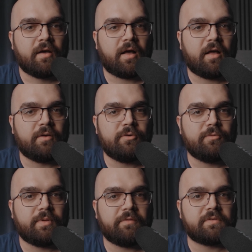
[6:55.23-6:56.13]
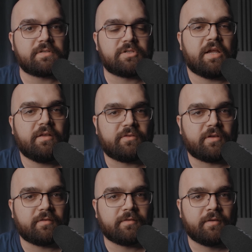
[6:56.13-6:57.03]
who gives us
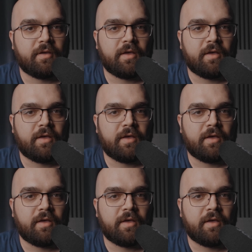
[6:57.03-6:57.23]
chances.